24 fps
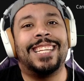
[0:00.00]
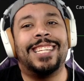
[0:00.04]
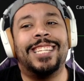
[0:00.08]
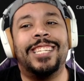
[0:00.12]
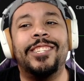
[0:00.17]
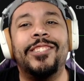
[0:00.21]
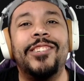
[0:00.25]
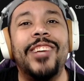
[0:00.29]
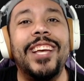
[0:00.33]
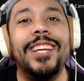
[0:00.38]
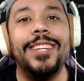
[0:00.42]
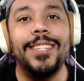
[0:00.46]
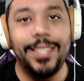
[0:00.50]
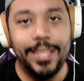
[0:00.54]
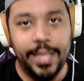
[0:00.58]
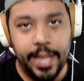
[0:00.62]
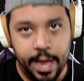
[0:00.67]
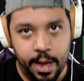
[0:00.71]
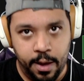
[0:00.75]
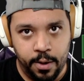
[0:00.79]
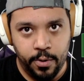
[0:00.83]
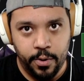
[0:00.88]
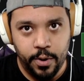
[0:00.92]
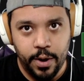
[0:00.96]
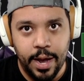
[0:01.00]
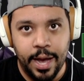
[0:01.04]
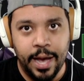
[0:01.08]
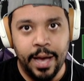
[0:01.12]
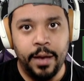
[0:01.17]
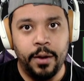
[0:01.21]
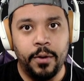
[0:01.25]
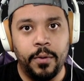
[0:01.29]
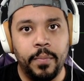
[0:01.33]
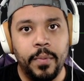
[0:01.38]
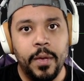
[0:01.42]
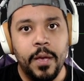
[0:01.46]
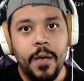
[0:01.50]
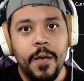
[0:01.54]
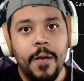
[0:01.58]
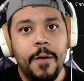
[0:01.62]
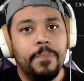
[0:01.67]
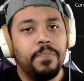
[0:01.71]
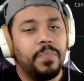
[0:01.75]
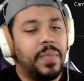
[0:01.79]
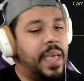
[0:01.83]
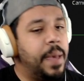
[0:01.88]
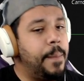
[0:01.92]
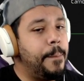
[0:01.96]
chase down item.
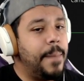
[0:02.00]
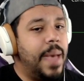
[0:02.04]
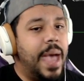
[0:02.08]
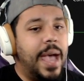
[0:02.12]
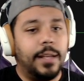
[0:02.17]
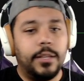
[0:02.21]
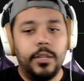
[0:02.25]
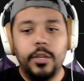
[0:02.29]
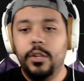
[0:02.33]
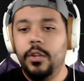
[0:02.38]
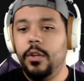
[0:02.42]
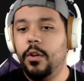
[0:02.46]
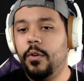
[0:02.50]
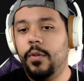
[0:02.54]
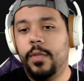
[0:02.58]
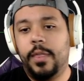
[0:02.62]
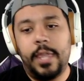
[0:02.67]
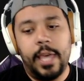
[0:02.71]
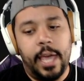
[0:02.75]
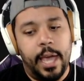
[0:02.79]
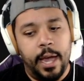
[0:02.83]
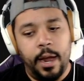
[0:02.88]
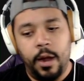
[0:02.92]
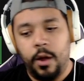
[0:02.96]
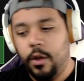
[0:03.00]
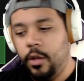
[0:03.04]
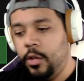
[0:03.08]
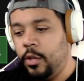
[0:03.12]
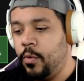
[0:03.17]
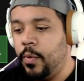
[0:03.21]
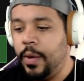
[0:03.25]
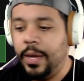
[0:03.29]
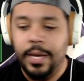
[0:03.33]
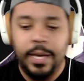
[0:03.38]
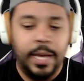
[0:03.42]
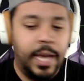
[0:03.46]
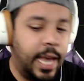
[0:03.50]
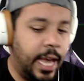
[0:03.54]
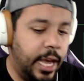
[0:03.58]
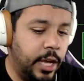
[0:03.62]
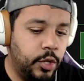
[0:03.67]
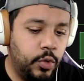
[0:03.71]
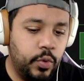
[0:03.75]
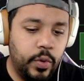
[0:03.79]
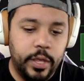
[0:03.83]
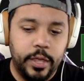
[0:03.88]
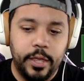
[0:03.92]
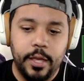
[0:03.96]
Imagine you're there, you
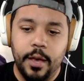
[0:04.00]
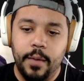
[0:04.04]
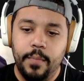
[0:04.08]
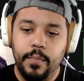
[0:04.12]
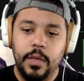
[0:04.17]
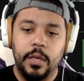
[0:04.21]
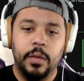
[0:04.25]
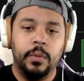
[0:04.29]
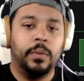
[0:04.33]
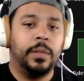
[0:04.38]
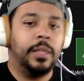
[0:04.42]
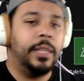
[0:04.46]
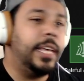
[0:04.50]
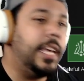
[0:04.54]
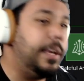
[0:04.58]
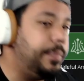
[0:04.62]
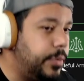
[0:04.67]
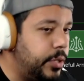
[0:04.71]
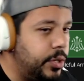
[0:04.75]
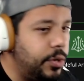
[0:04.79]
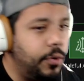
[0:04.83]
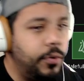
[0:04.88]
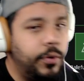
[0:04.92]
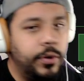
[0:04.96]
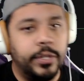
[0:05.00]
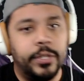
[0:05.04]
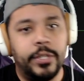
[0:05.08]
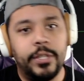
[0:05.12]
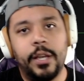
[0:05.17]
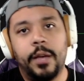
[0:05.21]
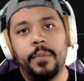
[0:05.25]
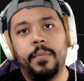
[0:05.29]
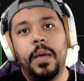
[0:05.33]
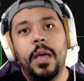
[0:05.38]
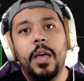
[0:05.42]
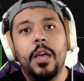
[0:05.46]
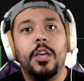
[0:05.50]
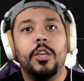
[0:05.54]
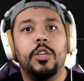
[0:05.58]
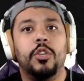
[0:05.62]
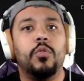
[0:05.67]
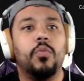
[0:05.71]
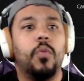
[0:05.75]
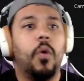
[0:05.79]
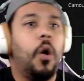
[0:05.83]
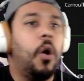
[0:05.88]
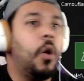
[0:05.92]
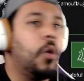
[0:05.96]
engage with them, you leap towards them,
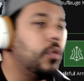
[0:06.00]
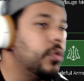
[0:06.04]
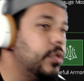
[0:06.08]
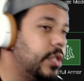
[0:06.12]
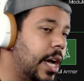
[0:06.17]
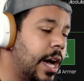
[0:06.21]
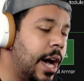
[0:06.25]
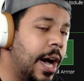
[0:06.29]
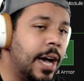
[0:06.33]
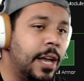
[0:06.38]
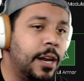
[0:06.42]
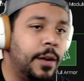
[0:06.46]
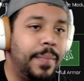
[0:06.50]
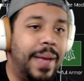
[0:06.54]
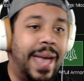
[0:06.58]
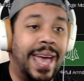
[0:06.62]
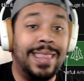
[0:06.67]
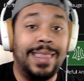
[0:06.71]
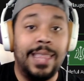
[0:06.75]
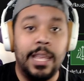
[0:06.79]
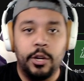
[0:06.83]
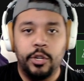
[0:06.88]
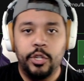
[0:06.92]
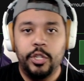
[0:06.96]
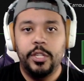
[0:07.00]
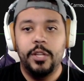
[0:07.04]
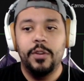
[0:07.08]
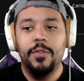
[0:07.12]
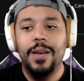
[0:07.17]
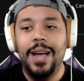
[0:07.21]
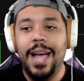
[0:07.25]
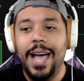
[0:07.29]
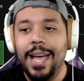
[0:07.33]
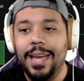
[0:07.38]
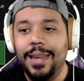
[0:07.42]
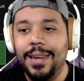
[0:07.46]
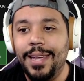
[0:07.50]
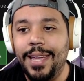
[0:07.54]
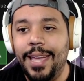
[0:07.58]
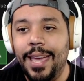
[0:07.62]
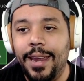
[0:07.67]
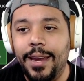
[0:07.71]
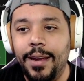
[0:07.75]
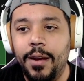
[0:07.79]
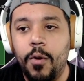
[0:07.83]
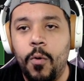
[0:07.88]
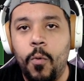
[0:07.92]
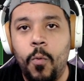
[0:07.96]
you ult on them, and they're still kind of
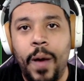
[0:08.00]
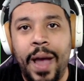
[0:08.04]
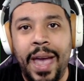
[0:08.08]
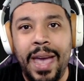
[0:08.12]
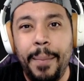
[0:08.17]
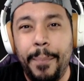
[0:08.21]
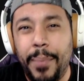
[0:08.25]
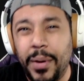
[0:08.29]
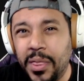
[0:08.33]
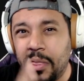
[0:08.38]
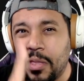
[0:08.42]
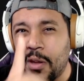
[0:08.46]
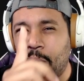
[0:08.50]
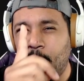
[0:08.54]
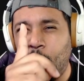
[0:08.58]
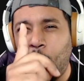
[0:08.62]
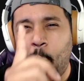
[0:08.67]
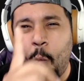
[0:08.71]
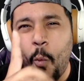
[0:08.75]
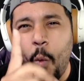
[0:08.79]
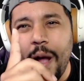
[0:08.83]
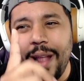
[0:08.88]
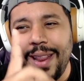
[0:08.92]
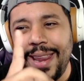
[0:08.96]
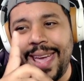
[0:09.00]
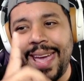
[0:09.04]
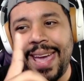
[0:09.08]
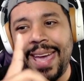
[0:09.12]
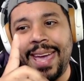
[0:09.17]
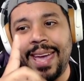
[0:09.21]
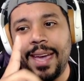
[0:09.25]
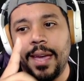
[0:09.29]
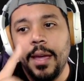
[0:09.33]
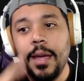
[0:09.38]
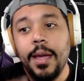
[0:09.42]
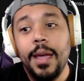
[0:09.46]
getting away, but they're one hit.